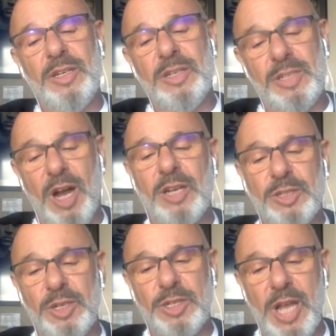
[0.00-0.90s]

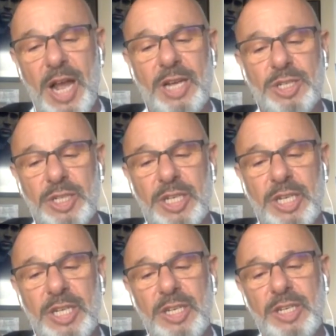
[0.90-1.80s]
doctors
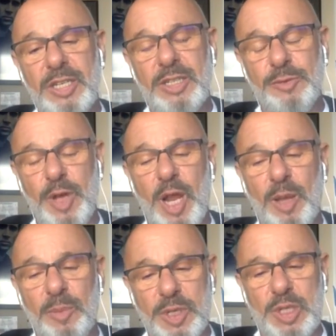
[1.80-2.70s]
actually
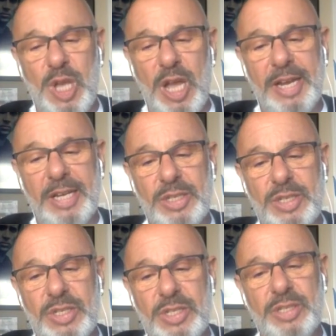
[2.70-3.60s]
developed a
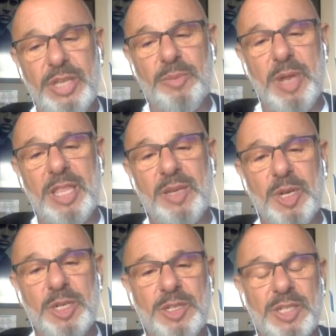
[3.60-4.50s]
science that made them
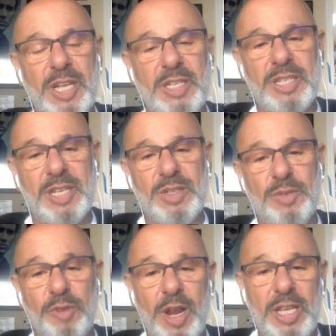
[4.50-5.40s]
understand
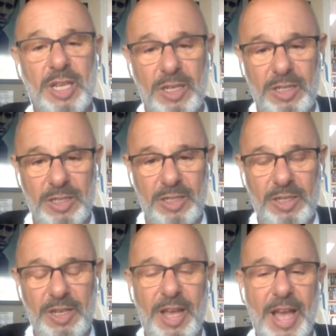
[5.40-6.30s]
schizophrenia
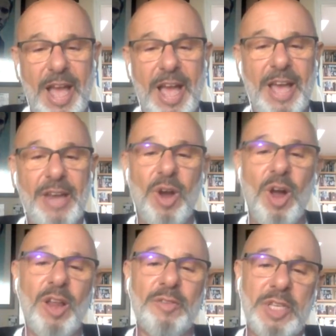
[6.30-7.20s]
and
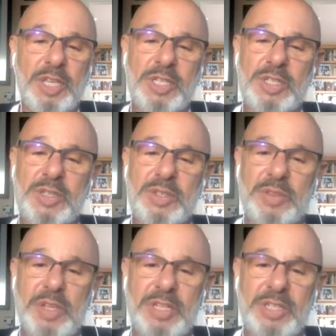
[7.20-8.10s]
all of these
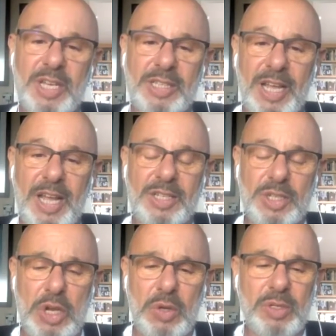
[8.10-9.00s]
things like that.
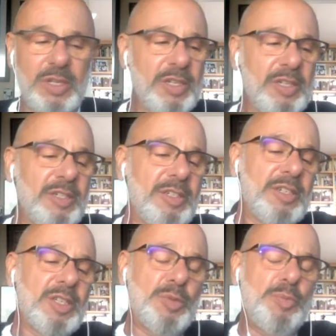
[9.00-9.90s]
So
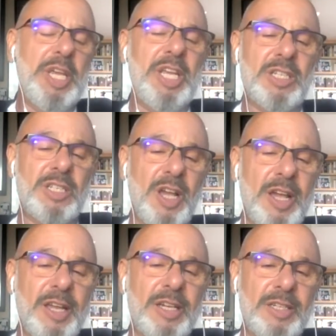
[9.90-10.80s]
speeds
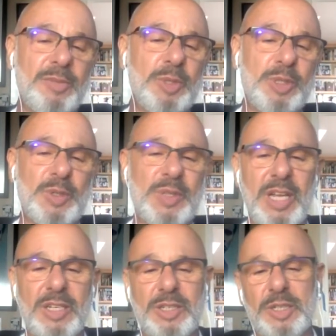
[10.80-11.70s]
like will do
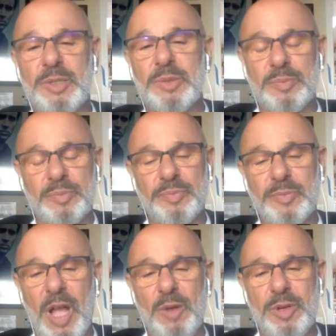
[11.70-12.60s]
that to you.
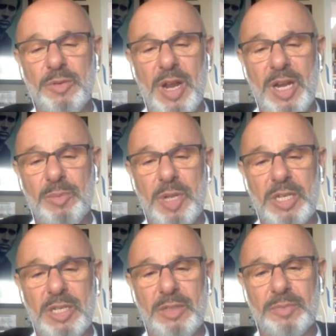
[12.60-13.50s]
I wouldn't
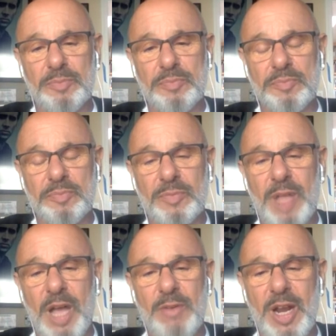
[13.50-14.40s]
recommend it.
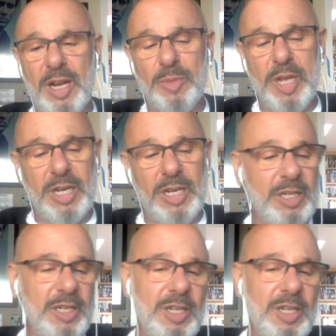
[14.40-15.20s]
I'd recommend